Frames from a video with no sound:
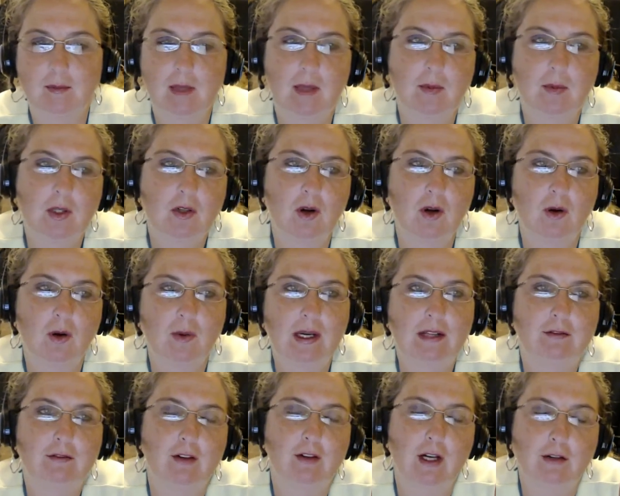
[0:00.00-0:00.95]
Maybe you're
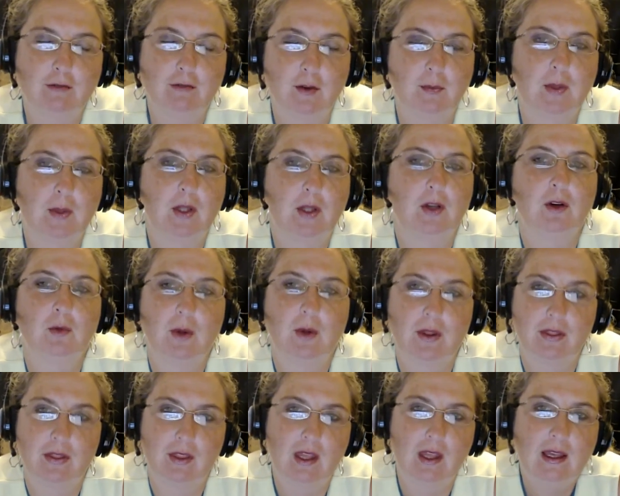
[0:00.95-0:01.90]
already very familiar
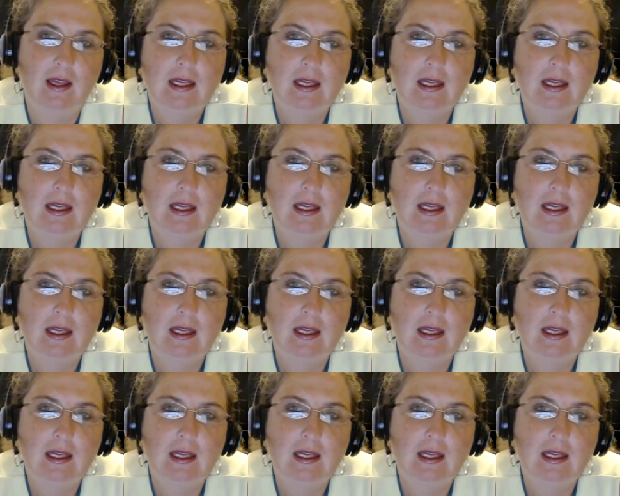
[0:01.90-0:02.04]
with